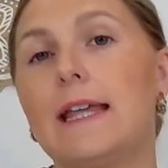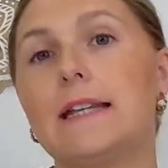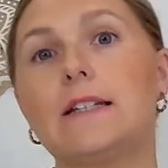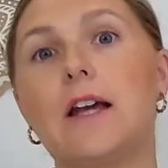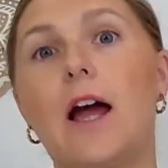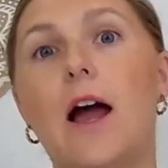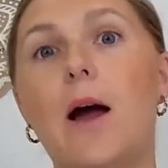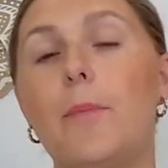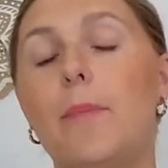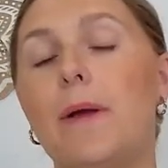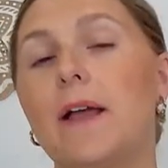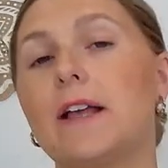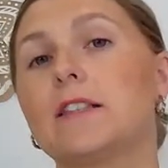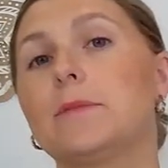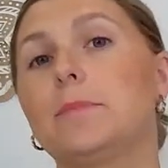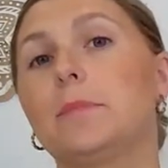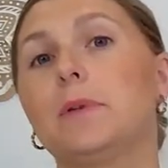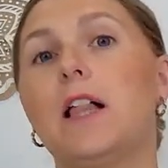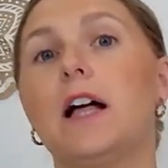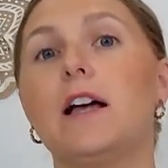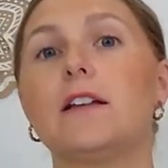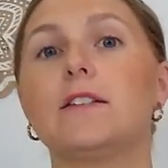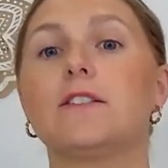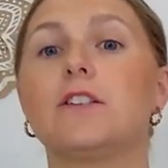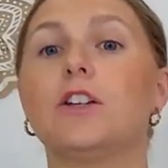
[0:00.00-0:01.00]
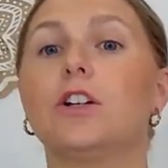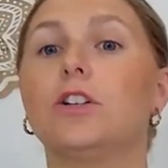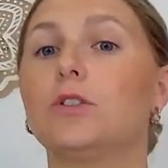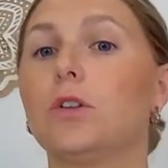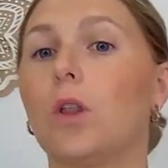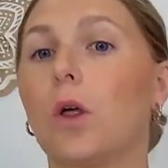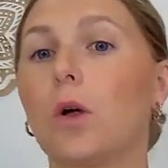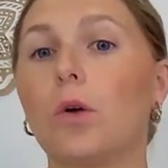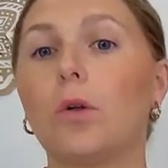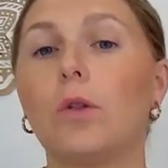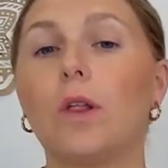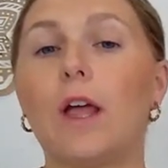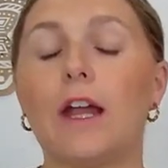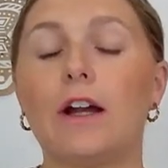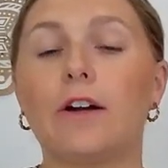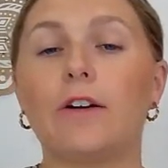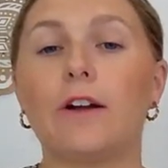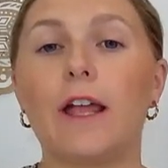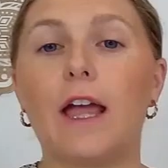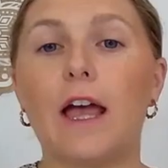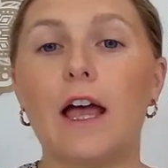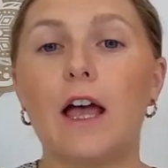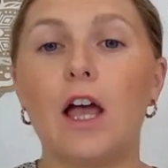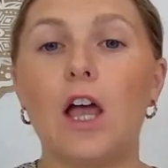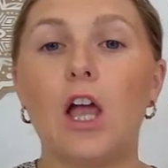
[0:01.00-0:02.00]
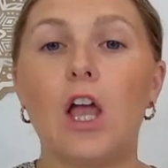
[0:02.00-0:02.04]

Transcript: topics plus your local area.